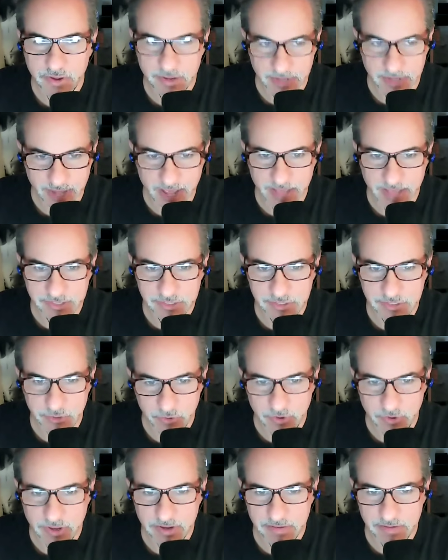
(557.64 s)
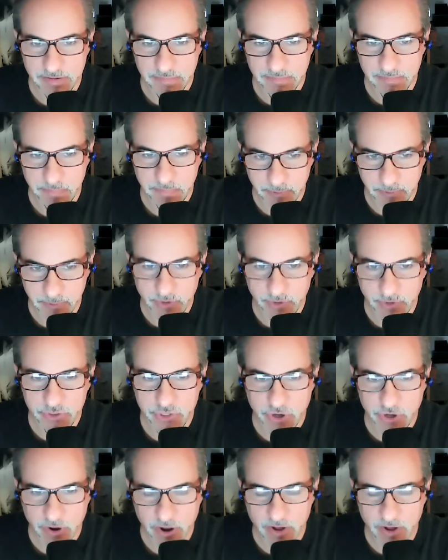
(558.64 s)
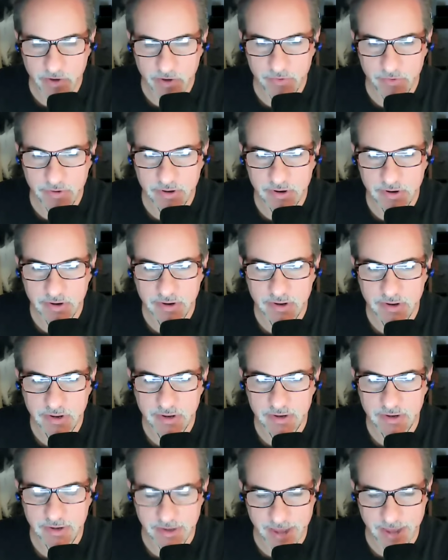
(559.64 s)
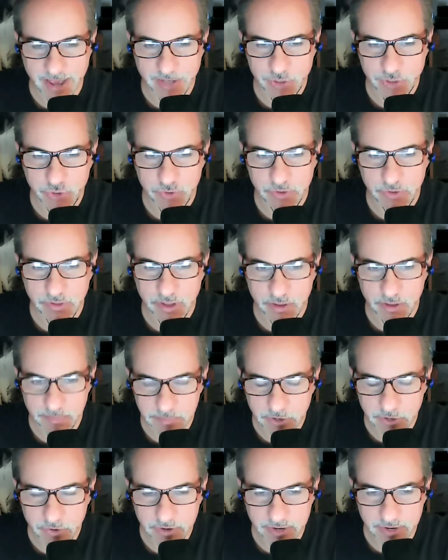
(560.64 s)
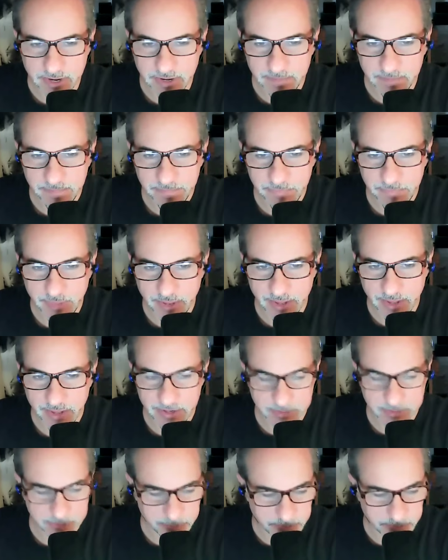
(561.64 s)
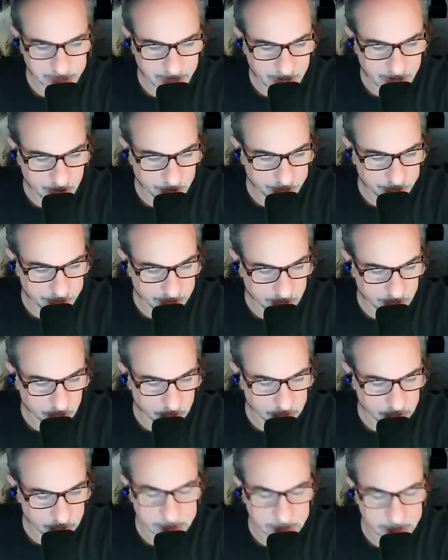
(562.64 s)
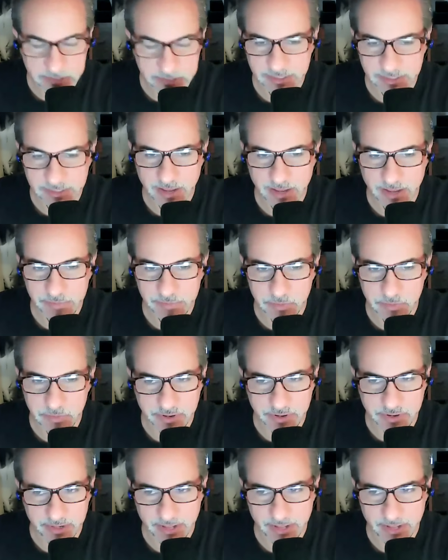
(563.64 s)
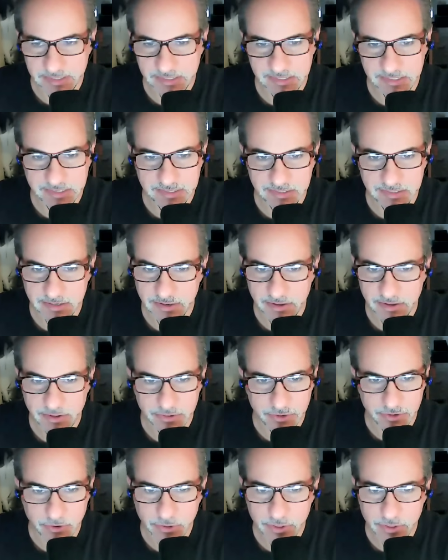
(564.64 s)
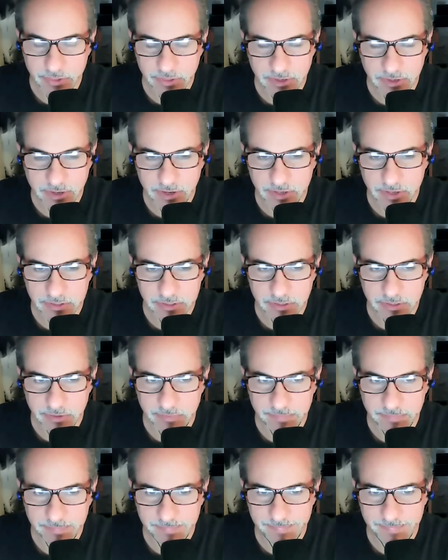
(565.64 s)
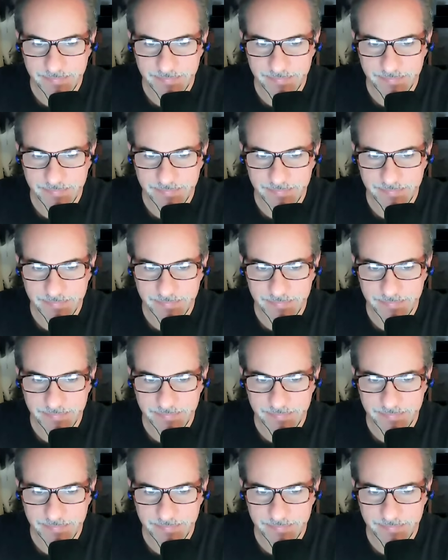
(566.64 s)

Yes, you can build your own natural immunity and be healthy, or at least attempt to be. That's the only thing you can do.